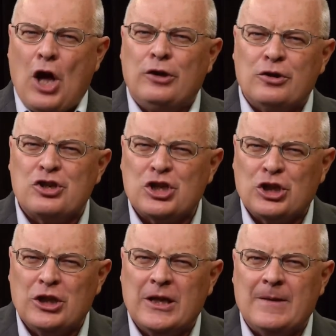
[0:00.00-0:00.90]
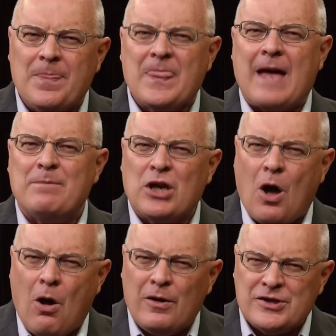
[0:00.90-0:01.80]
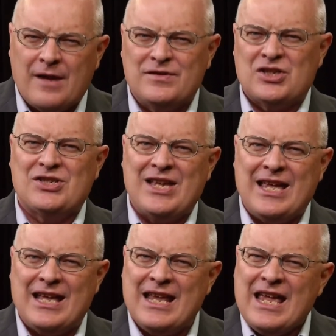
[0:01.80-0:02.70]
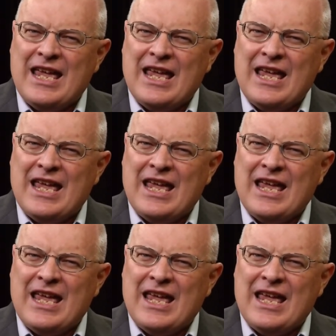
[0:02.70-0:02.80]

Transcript: understood that because of sin,